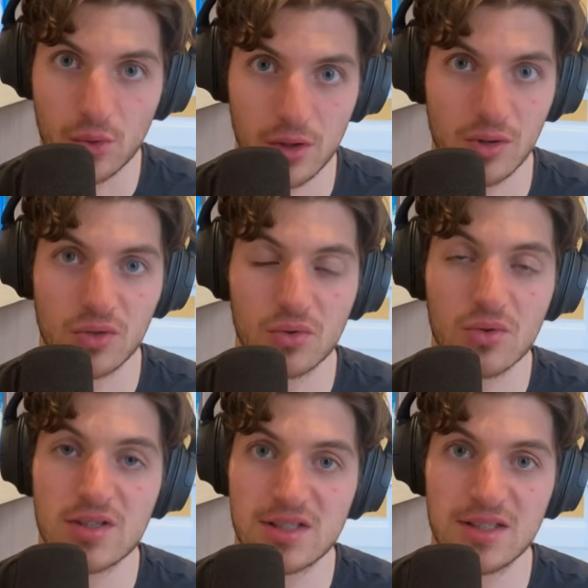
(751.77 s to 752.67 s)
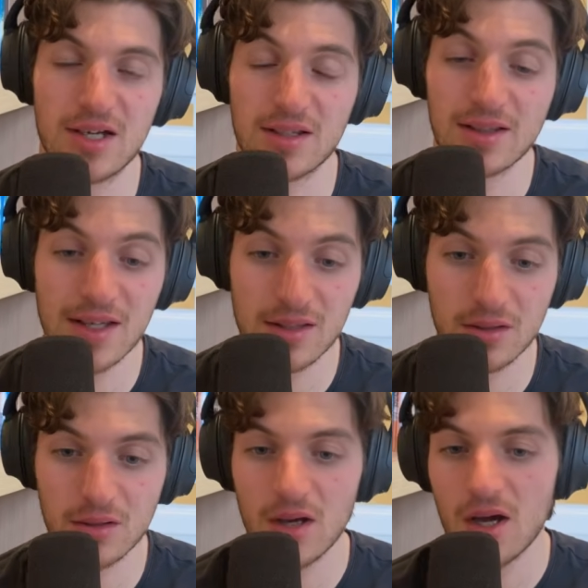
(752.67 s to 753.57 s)
We're going to see that
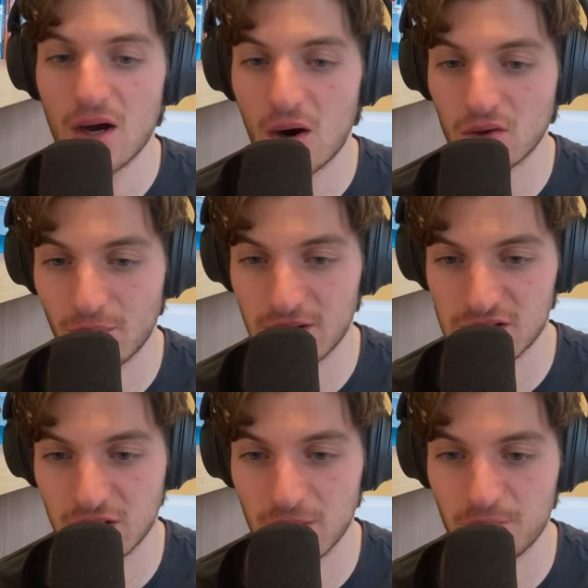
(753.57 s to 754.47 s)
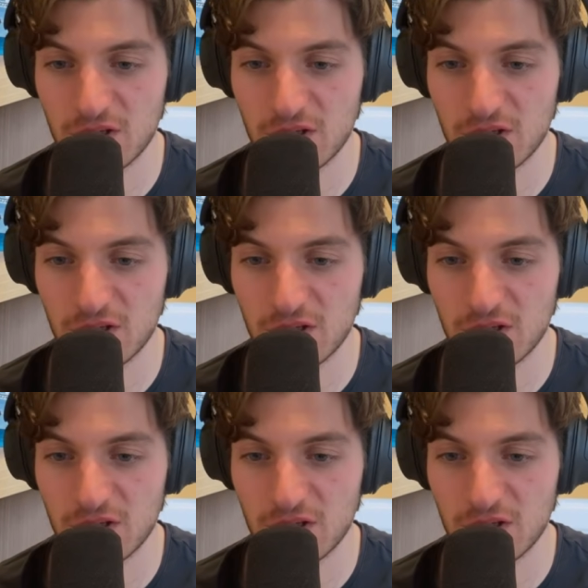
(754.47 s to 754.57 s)
later automatically.